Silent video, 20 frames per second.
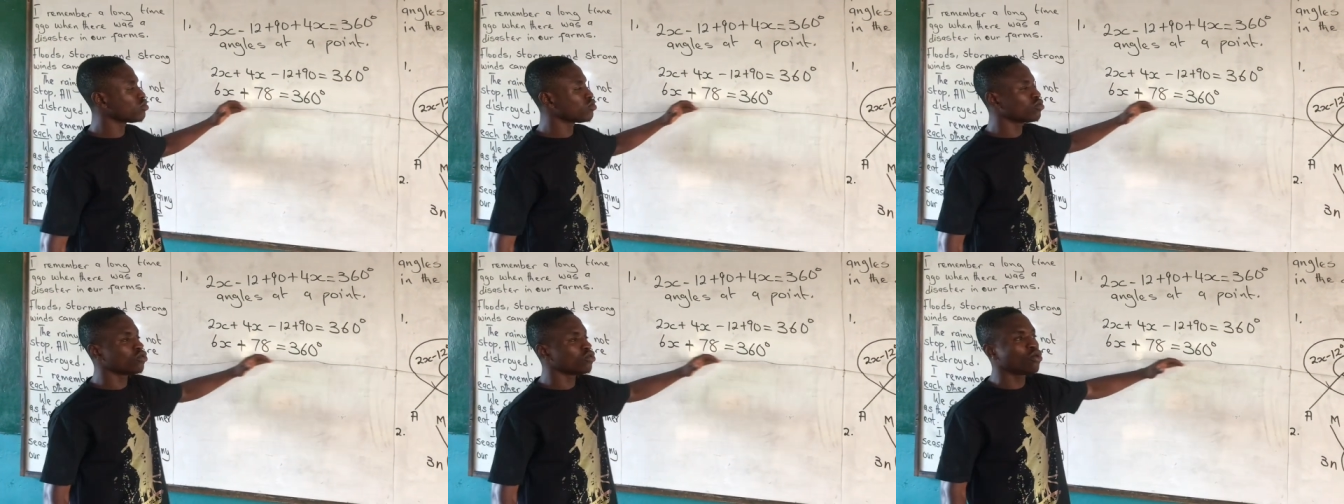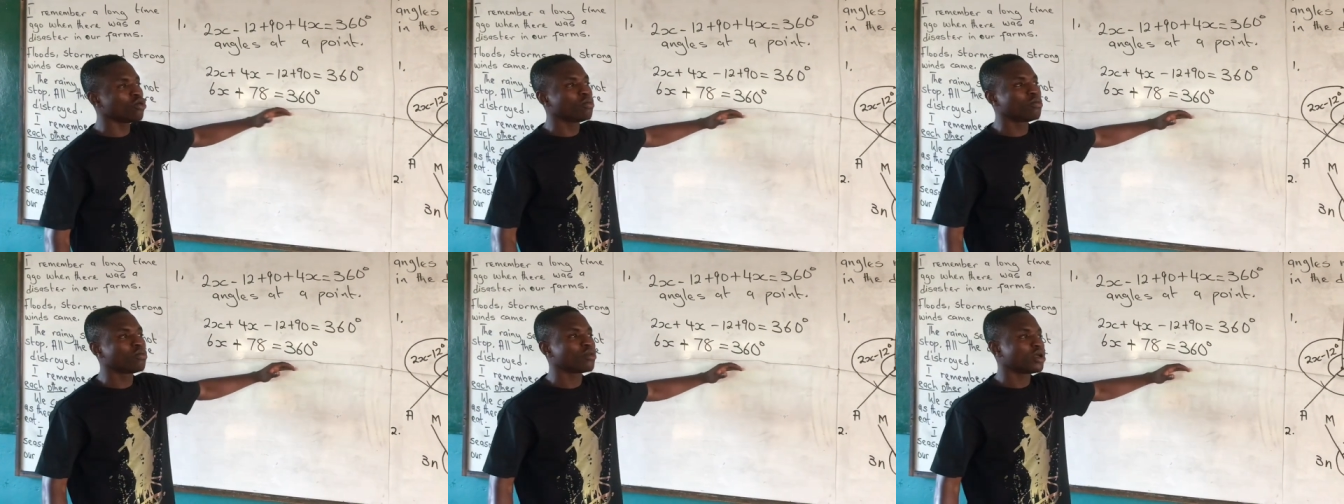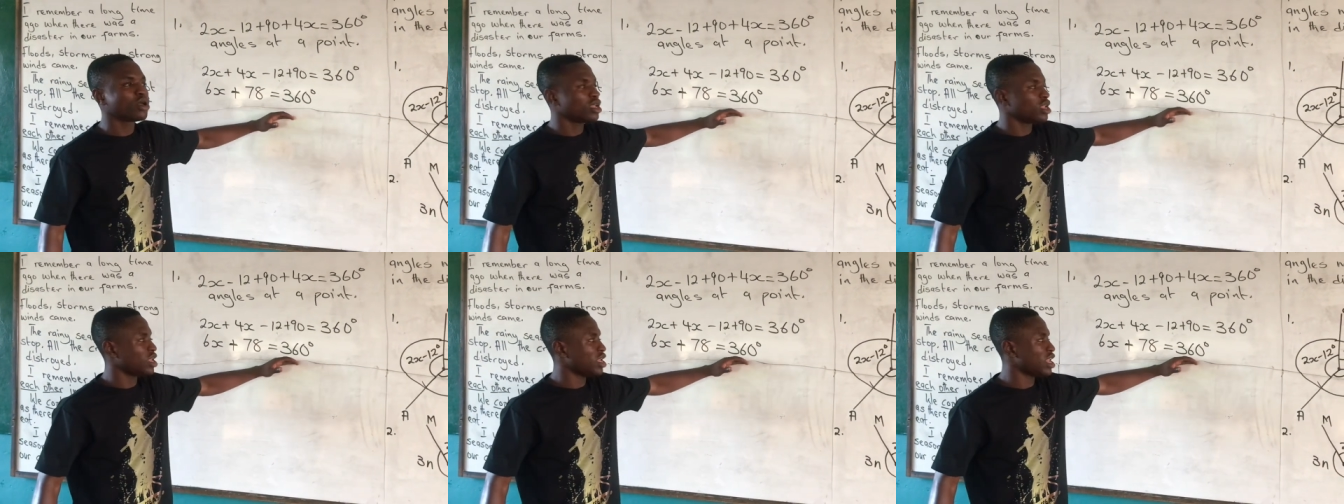Group
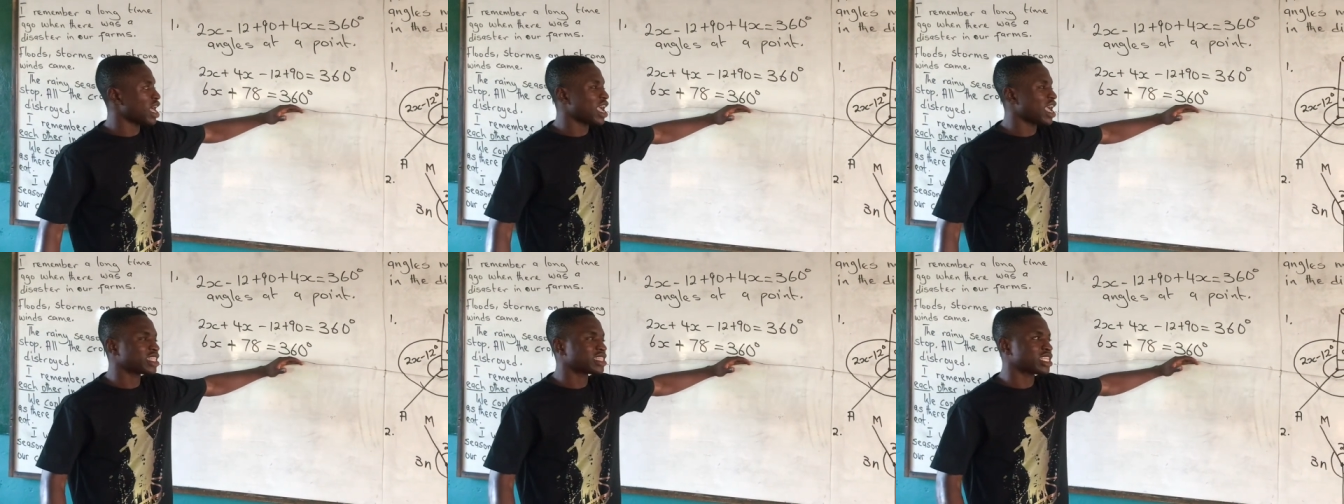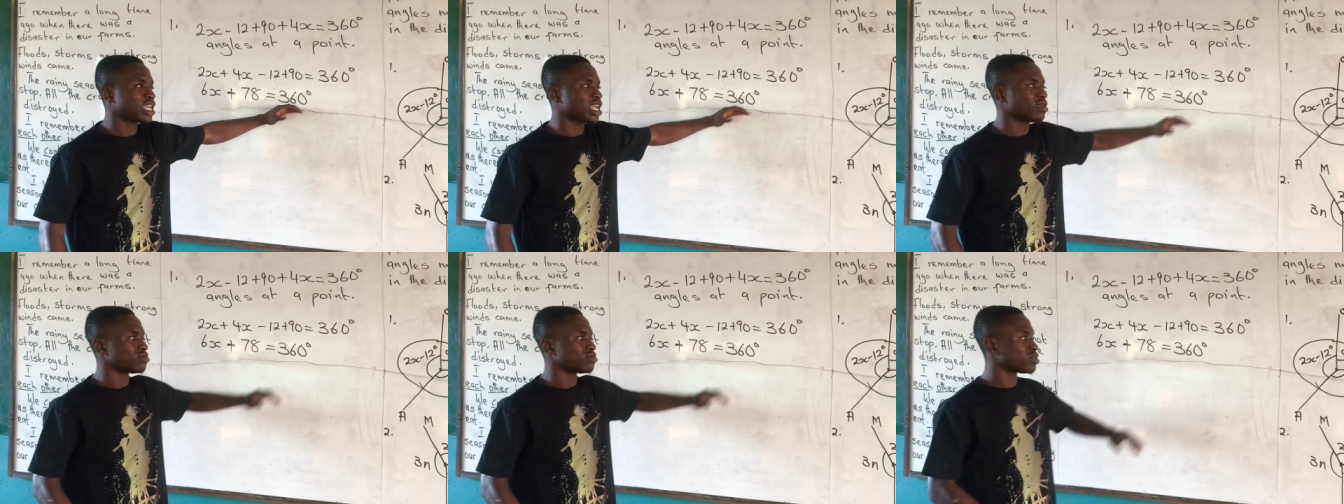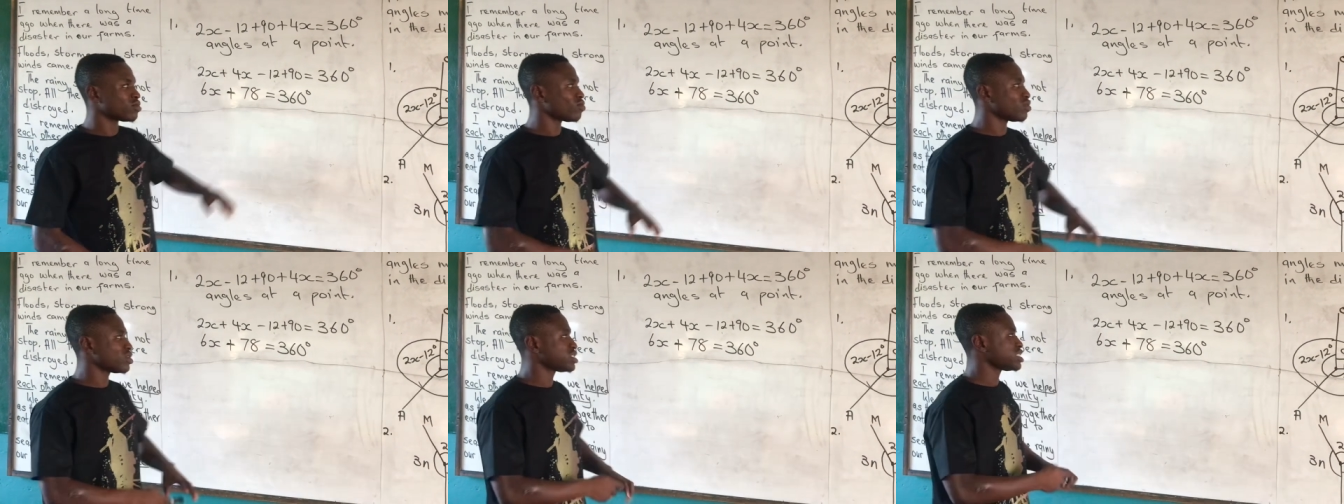like terms,
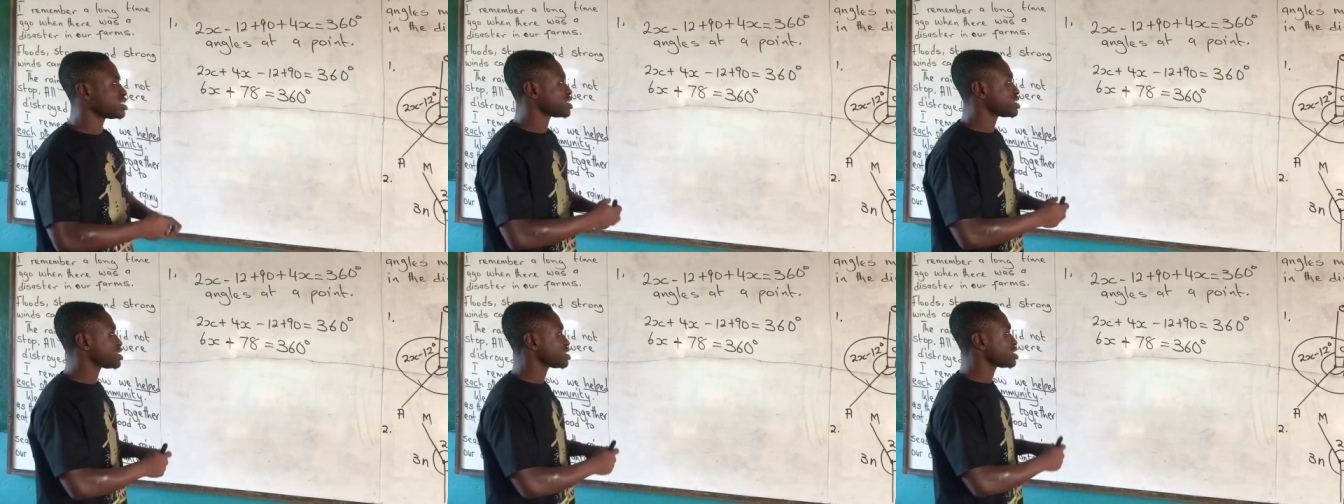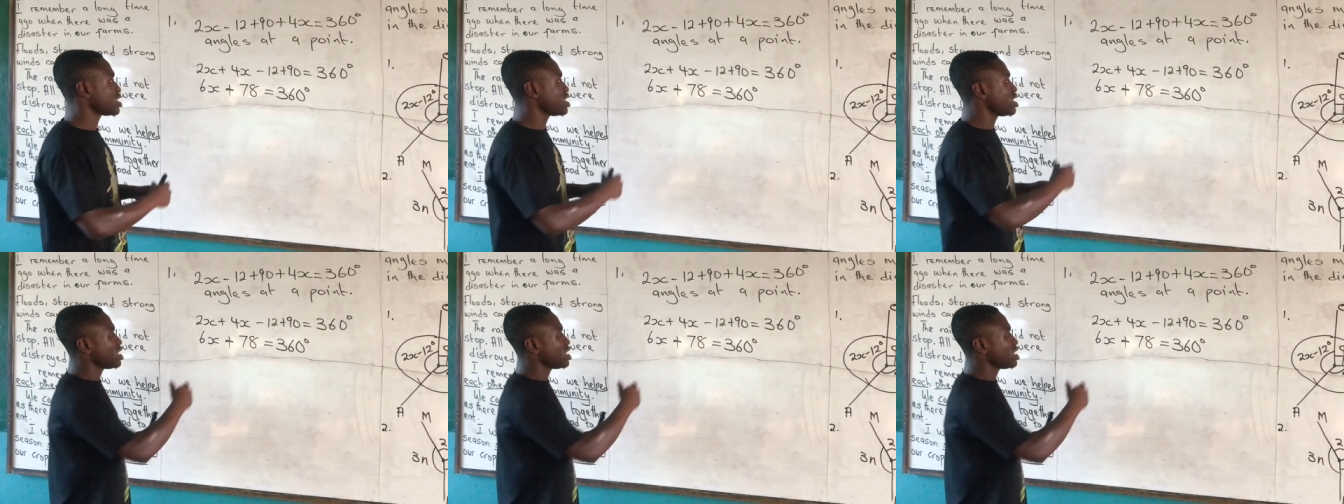which is